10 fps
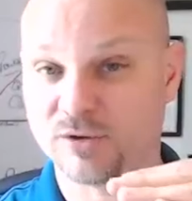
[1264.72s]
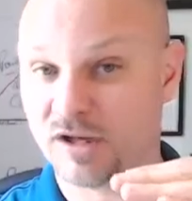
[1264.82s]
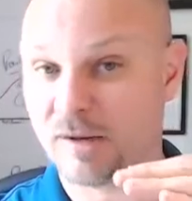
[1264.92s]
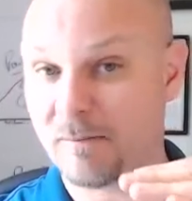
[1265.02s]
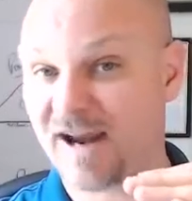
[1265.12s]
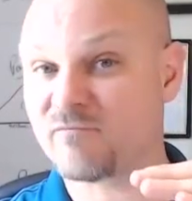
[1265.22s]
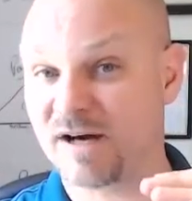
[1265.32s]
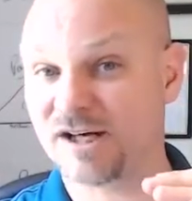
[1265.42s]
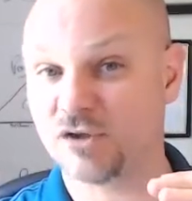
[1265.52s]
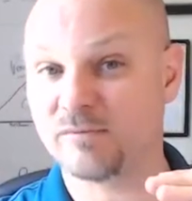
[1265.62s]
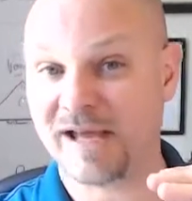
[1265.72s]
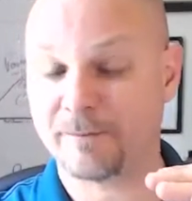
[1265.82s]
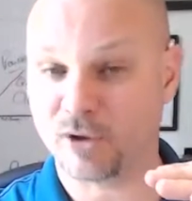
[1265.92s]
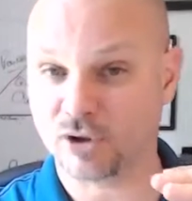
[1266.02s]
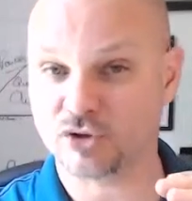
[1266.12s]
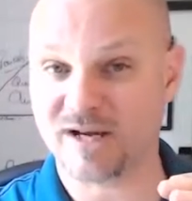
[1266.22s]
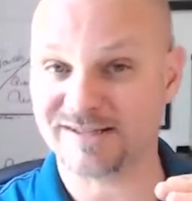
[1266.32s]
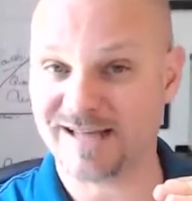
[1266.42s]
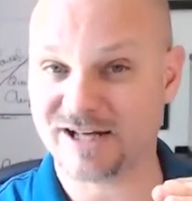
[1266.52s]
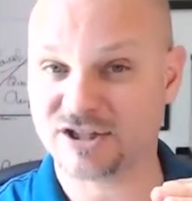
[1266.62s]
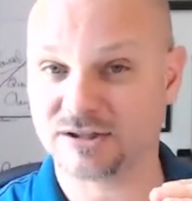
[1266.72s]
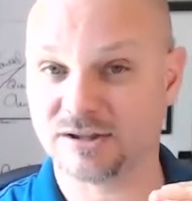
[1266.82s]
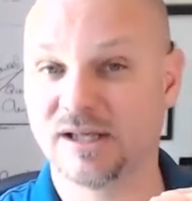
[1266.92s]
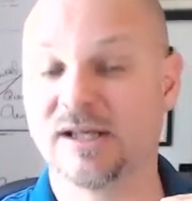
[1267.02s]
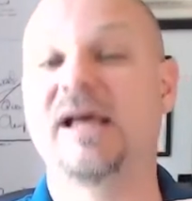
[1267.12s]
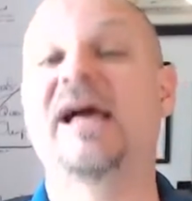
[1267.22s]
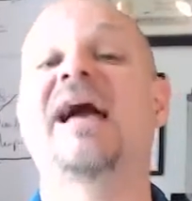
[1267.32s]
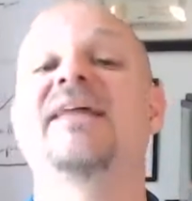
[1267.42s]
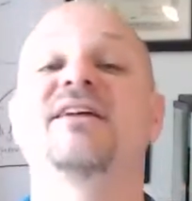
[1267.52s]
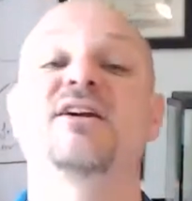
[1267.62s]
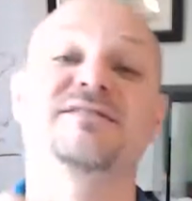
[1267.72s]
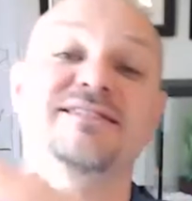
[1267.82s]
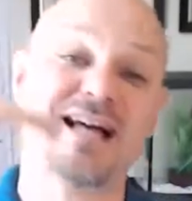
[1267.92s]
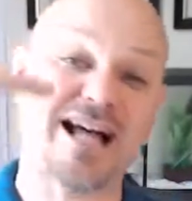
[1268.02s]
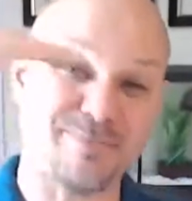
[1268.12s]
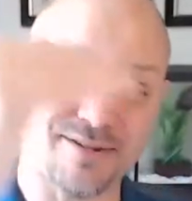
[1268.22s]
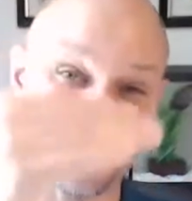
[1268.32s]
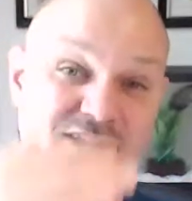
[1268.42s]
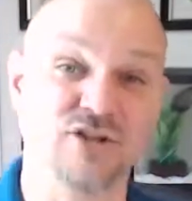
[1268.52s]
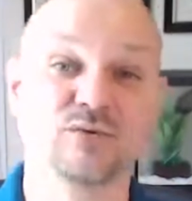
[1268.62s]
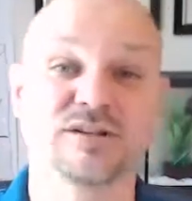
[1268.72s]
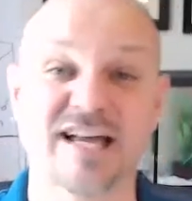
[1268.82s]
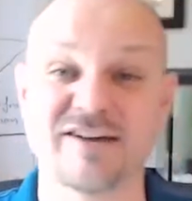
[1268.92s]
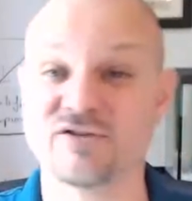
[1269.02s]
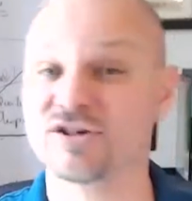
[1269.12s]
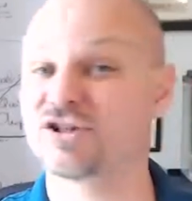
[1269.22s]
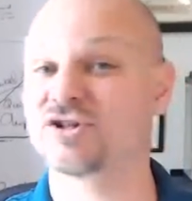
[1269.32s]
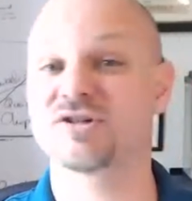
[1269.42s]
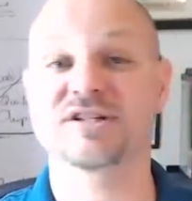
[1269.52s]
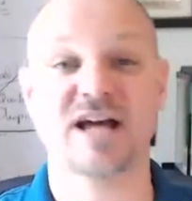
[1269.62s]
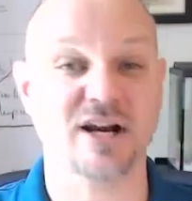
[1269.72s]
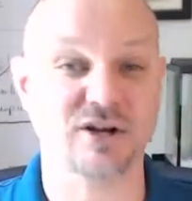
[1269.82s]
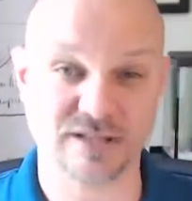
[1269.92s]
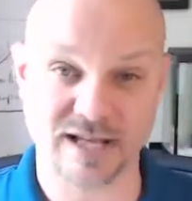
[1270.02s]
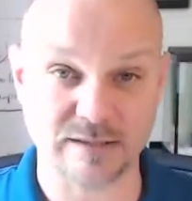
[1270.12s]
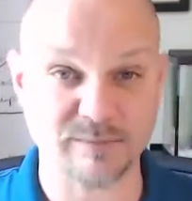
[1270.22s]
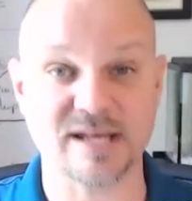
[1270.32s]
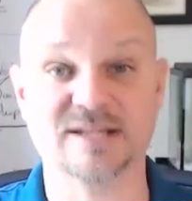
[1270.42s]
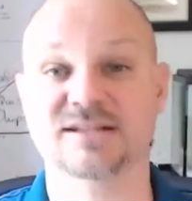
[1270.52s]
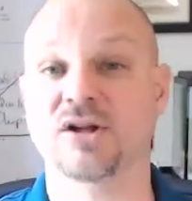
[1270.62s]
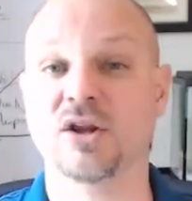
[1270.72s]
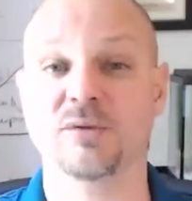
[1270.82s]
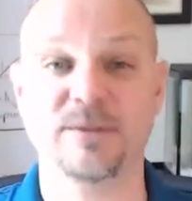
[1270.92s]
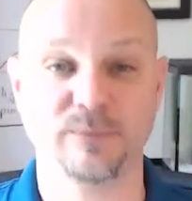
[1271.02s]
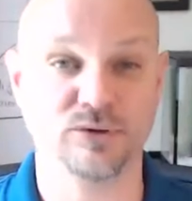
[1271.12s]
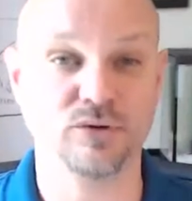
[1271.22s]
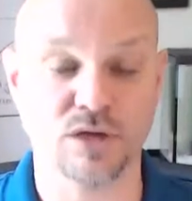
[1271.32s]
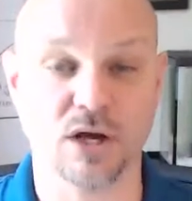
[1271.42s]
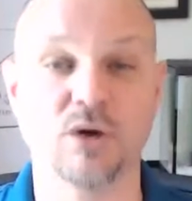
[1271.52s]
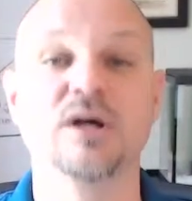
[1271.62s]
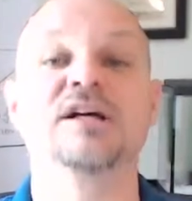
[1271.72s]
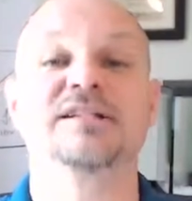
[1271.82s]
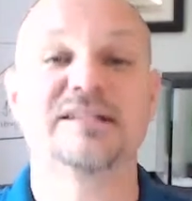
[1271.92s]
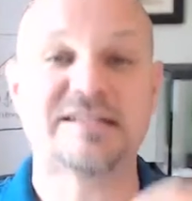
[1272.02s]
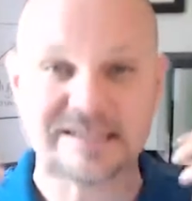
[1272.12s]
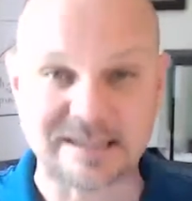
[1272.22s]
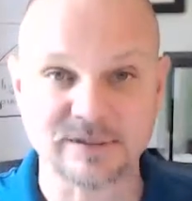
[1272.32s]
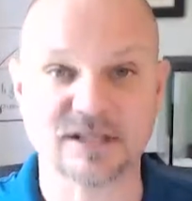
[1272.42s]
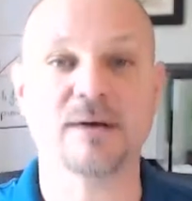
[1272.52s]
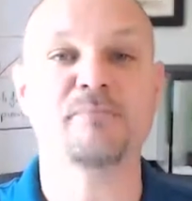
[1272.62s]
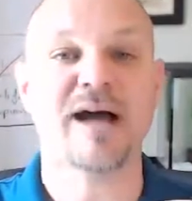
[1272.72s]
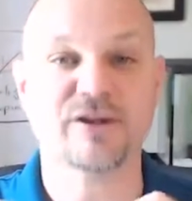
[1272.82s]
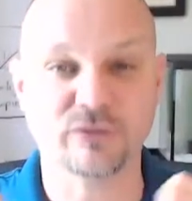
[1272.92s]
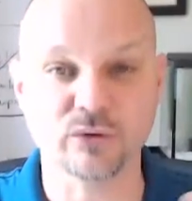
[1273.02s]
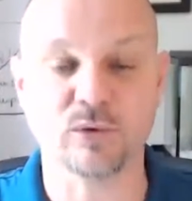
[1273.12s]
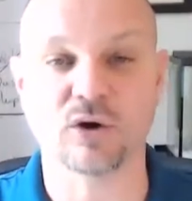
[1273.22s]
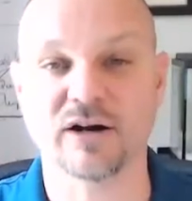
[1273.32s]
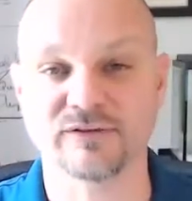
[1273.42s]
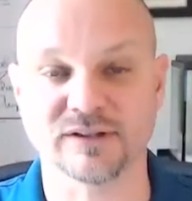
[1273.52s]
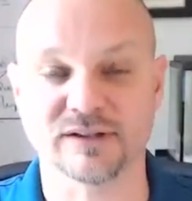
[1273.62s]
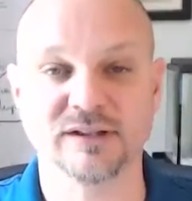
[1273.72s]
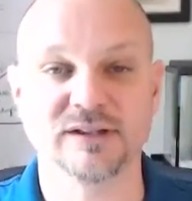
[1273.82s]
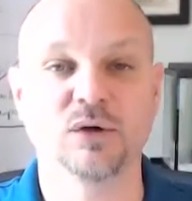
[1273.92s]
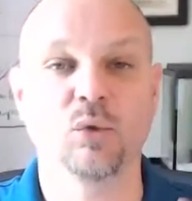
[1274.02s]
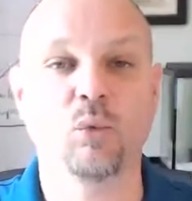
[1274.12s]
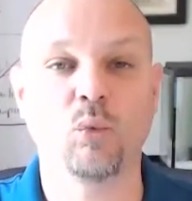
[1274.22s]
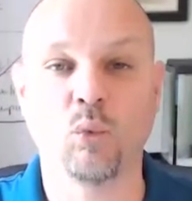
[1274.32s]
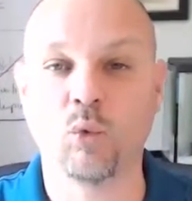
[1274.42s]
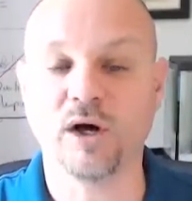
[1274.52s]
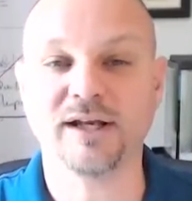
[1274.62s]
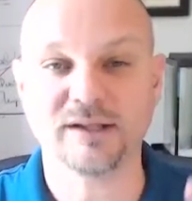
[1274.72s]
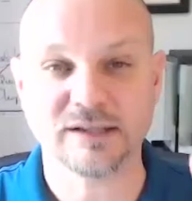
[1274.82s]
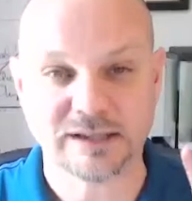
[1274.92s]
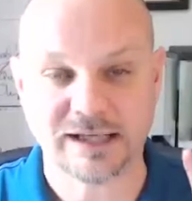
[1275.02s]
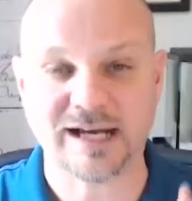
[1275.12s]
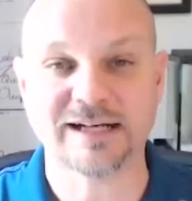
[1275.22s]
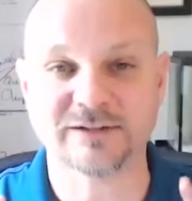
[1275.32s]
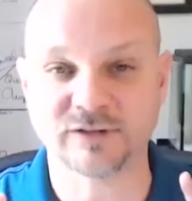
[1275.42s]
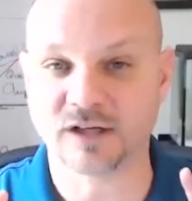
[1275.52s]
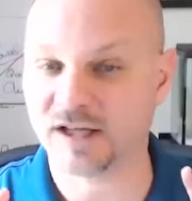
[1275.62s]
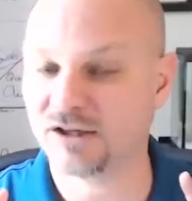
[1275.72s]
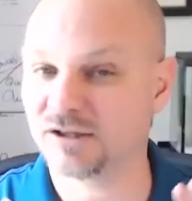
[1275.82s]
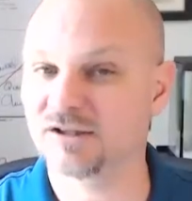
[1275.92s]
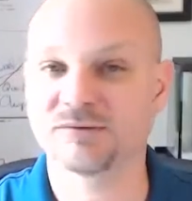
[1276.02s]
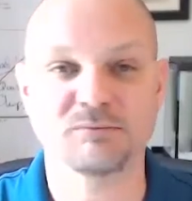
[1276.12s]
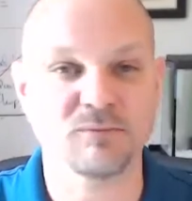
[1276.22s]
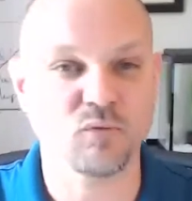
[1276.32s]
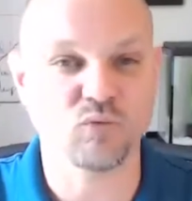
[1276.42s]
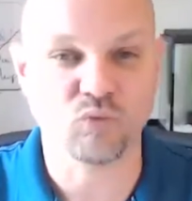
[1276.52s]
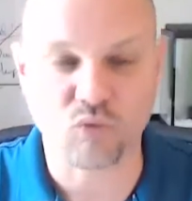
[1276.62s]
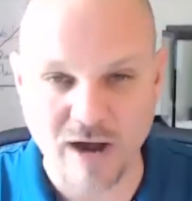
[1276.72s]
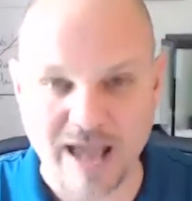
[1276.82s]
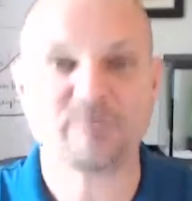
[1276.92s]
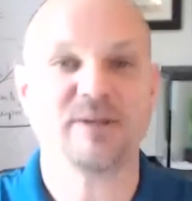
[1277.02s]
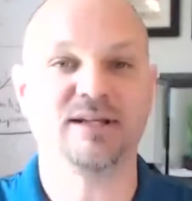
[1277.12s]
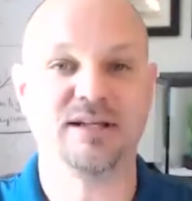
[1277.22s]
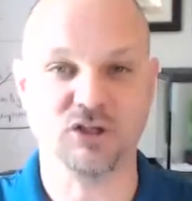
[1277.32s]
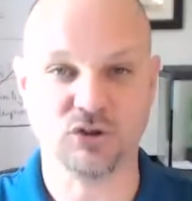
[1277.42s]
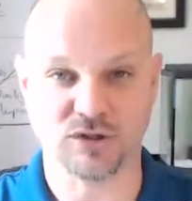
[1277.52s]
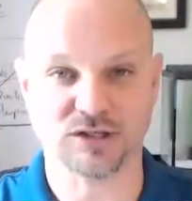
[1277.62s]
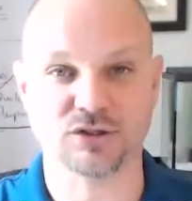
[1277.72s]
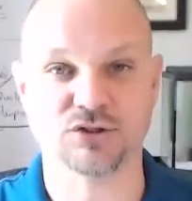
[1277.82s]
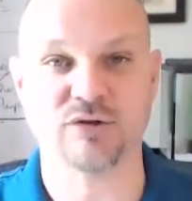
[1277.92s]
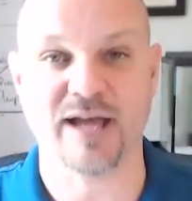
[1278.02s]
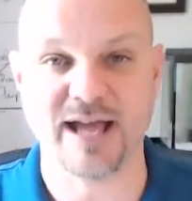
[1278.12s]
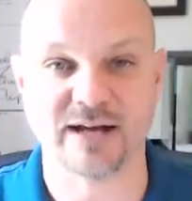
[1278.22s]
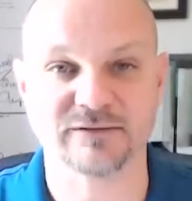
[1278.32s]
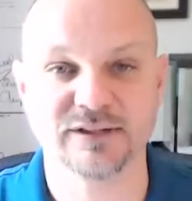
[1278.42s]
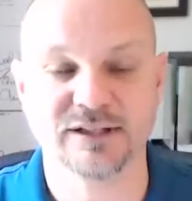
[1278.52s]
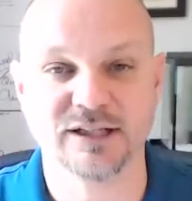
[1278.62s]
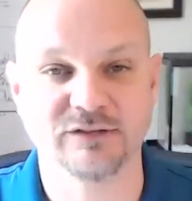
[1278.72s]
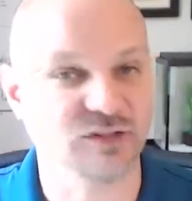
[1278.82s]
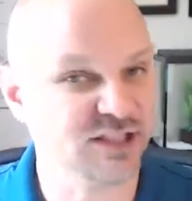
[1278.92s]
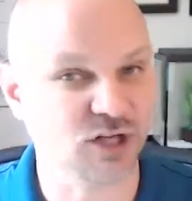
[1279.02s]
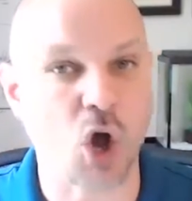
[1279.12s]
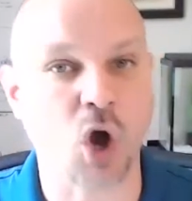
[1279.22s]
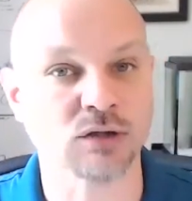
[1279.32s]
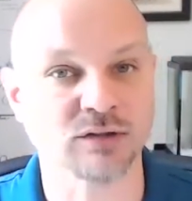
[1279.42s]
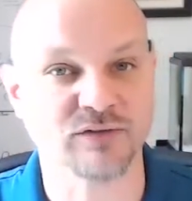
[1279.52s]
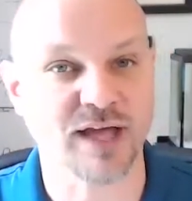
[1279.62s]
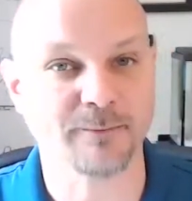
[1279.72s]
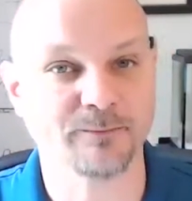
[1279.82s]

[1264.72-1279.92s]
or the amount of money you make per transaction, and then on top of that, you leveraged your entire database and all the people you know to get them to come back through more often. What kind of a rapid increase could you have if you did all of that?